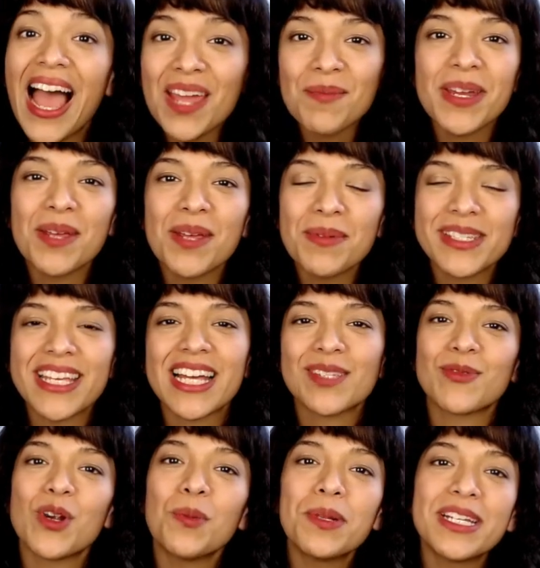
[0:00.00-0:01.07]
my name is
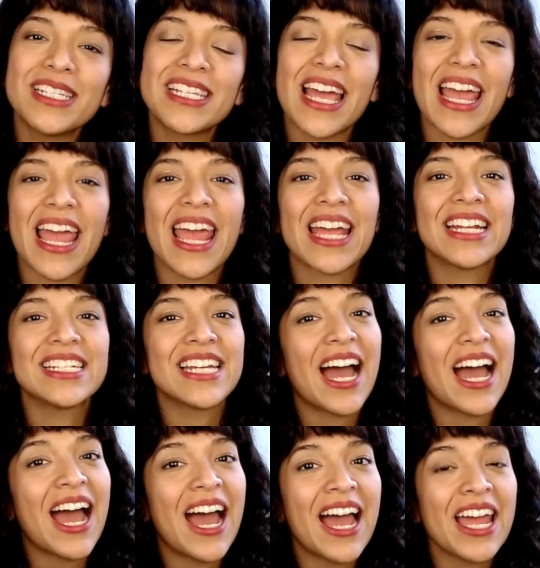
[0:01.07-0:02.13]
Yasmin Robles, and
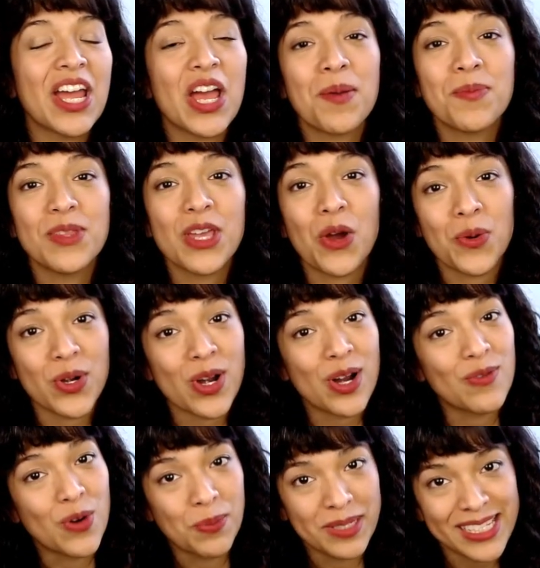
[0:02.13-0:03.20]
I am the owner of
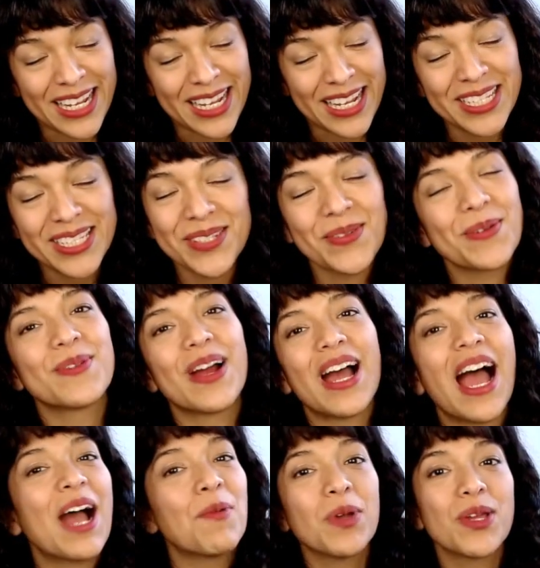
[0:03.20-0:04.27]
Robles Designs,
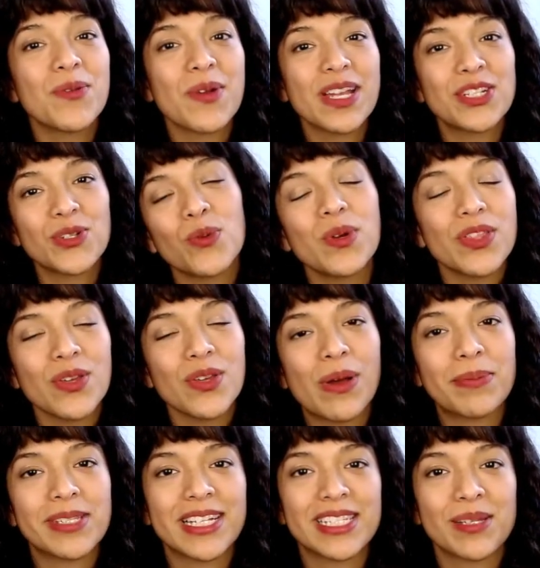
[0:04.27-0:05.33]
where we create drill-worthy
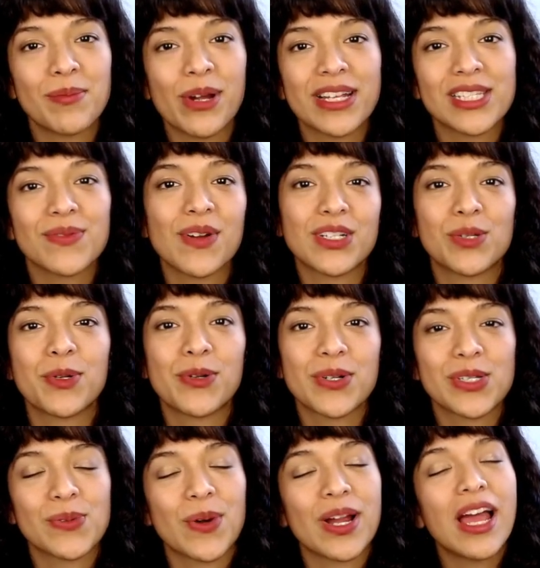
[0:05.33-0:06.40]
websites and brands for
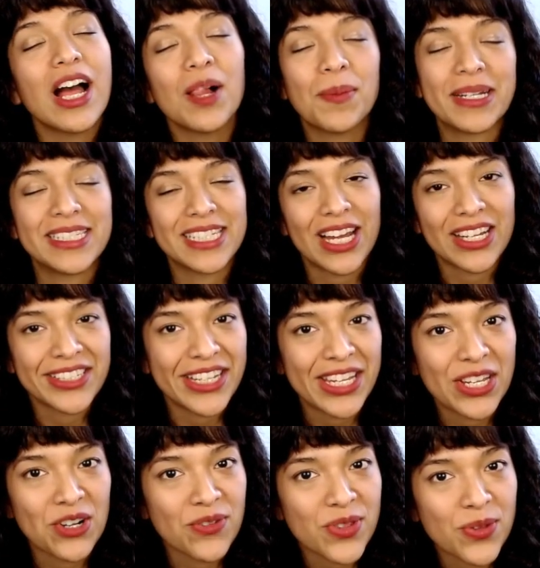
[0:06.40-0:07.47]
entrepreneurs who are hell-bent on
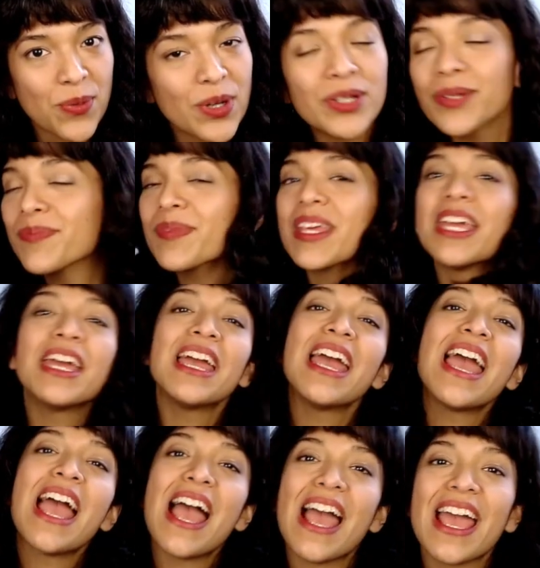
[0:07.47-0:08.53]
taking over the world.
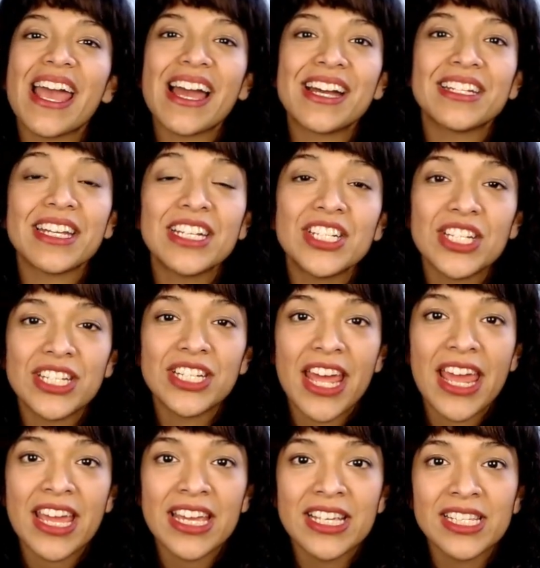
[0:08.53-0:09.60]
And in
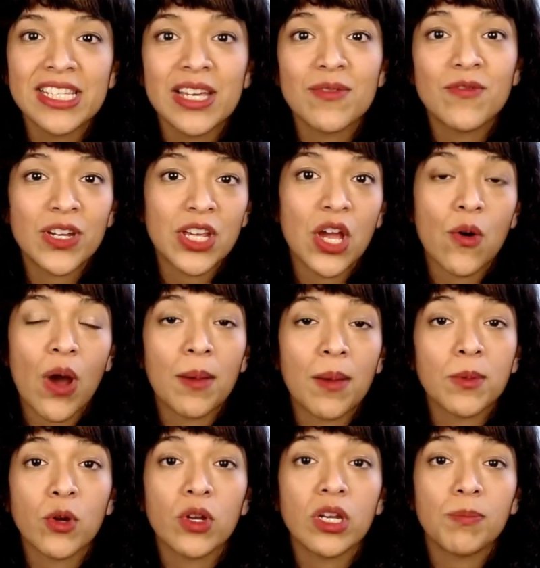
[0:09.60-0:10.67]
today's video, I'm
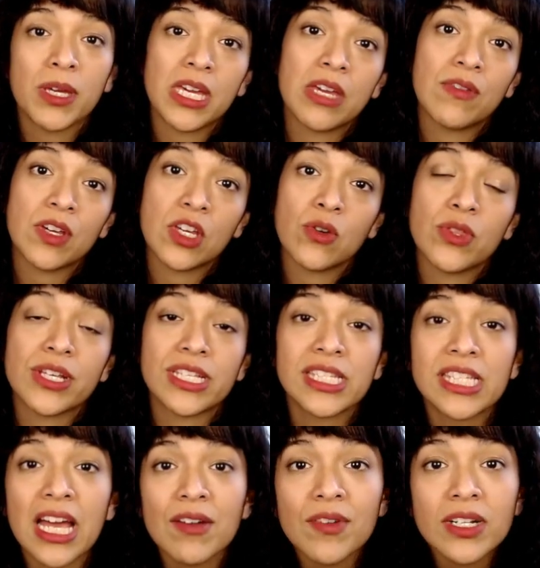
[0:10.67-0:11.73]
going to be giving you the
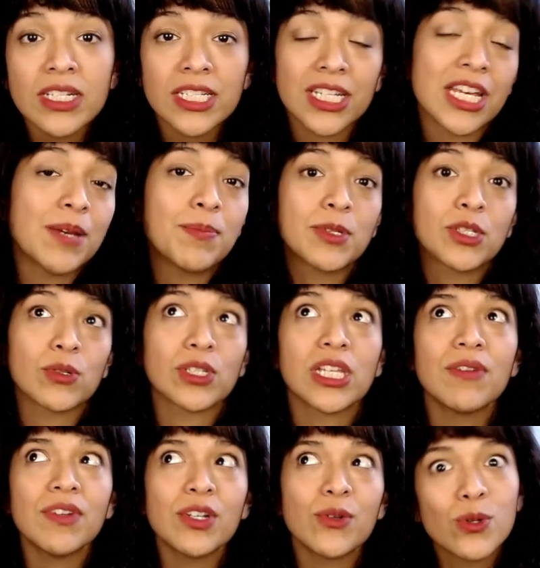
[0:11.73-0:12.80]
7 tips or
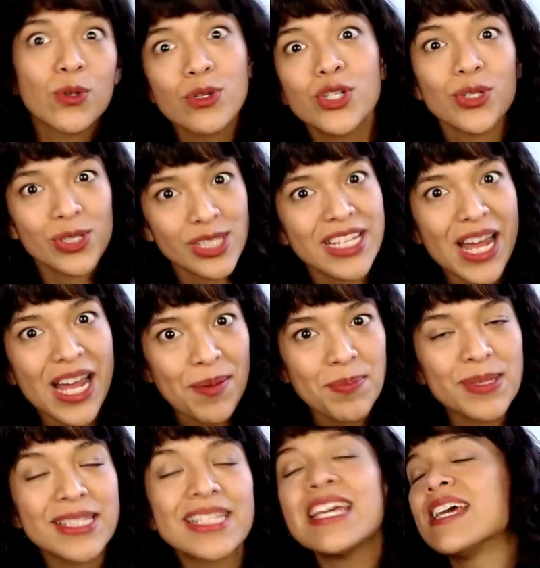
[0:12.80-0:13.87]
7 crucial
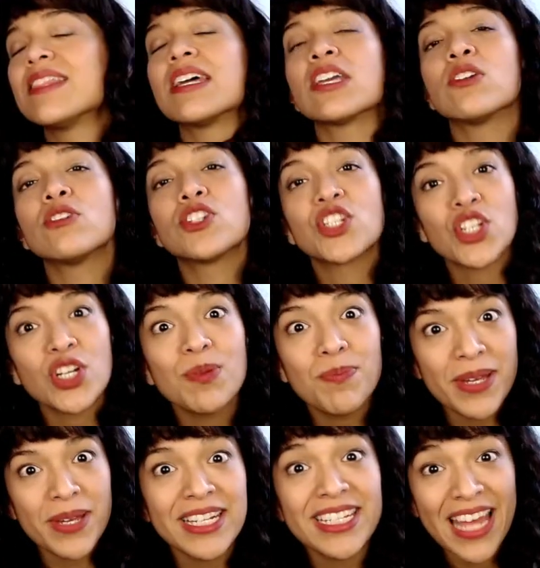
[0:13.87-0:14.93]
steps that you should
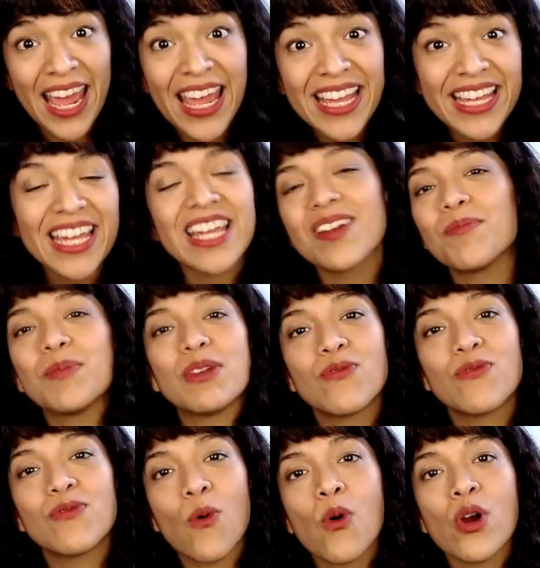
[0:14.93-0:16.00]
be taking
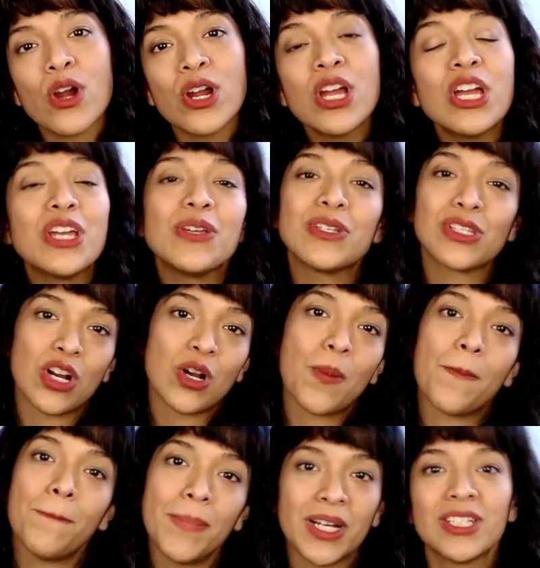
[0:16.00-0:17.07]
before you
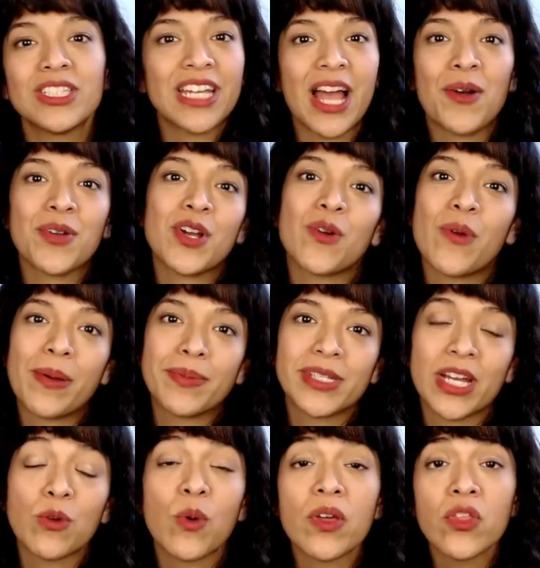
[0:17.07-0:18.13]
start building out your
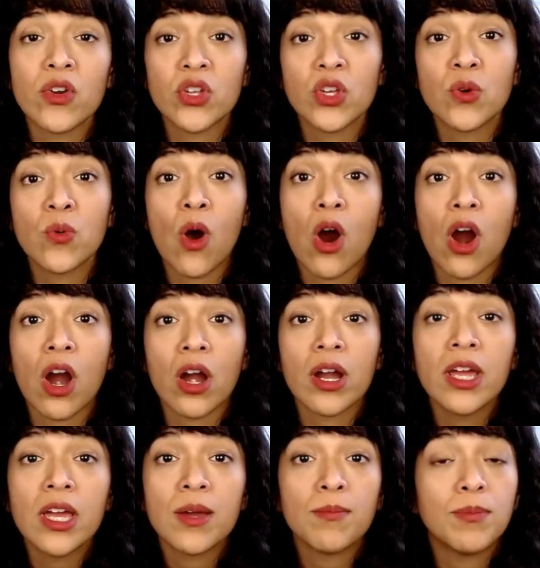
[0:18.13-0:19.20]
website. Whether you are
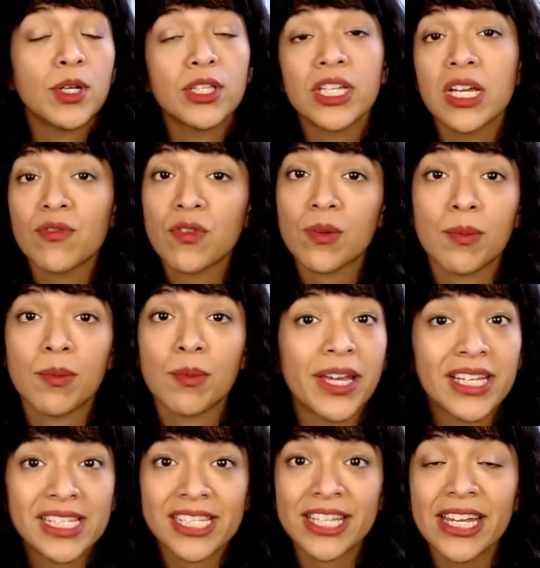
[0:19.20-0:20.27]
building it from a
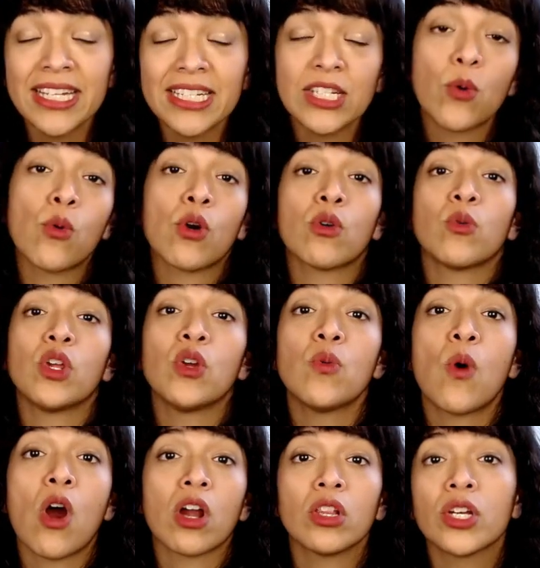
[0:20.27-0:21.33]
blank slate, or you
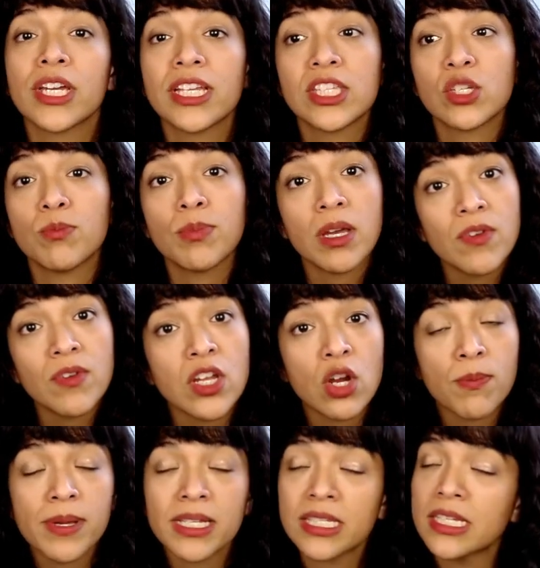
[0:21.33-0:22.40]
are looking to pivot your
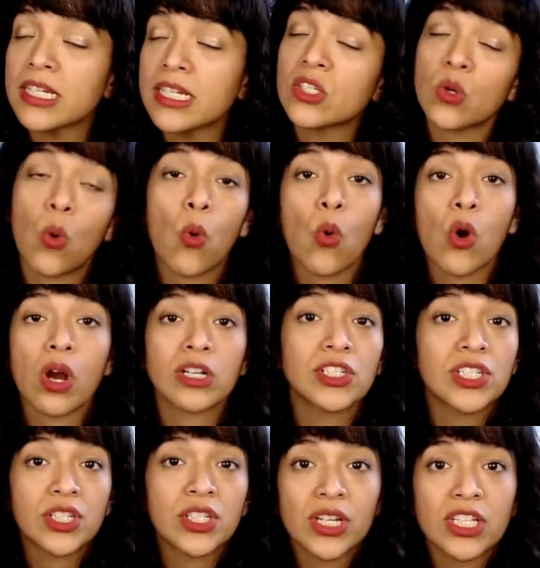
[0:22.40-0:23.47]
business, or
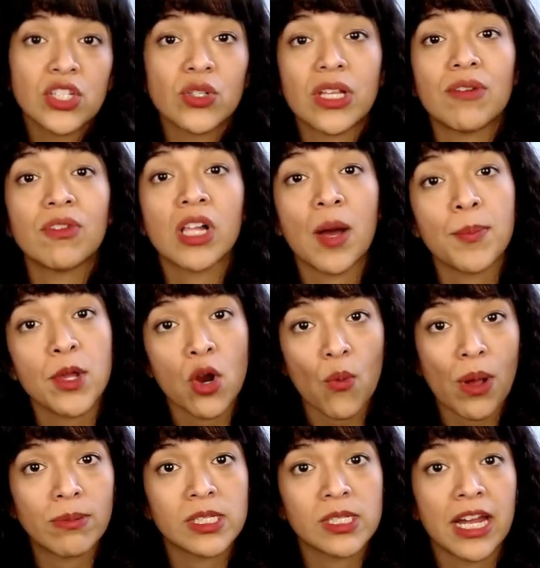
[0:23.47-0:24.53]
just looking to level up your
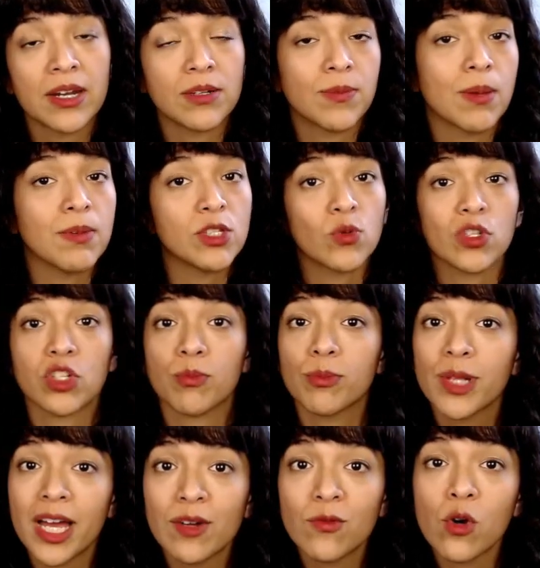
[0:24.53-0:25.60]
website, maybe switching
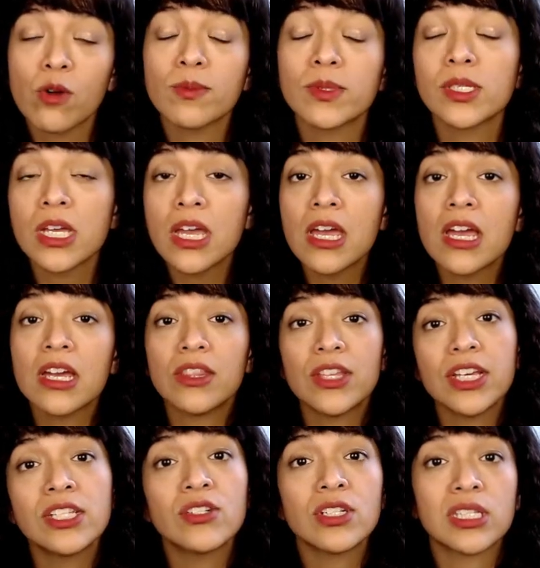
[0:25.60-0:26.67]
platforms,
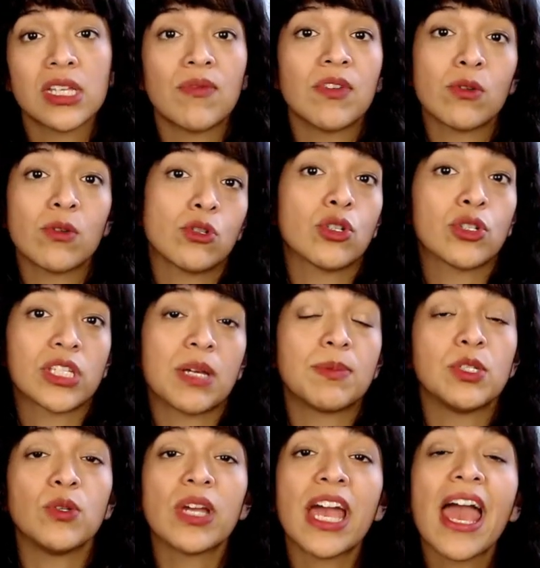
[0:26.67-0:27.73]
these are the 7 crucial
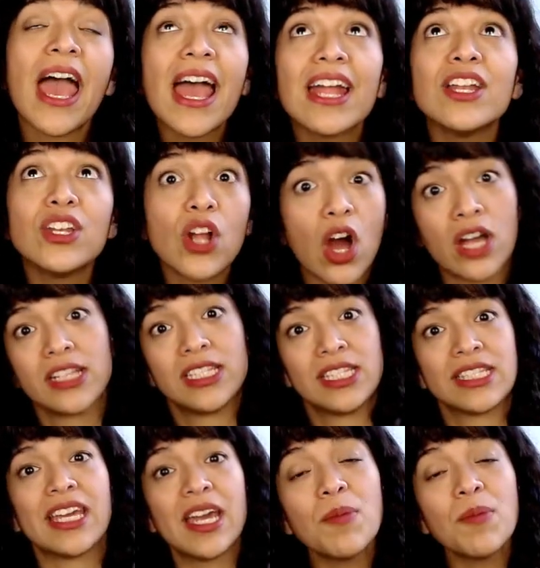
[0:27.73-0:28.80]
steps you cannot
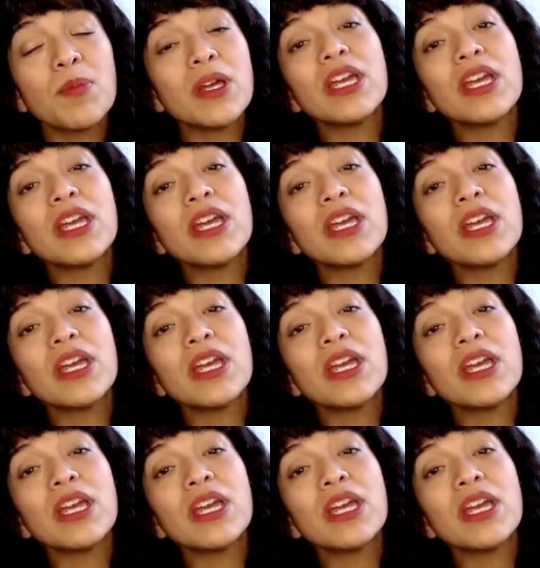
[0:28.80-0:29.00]
skip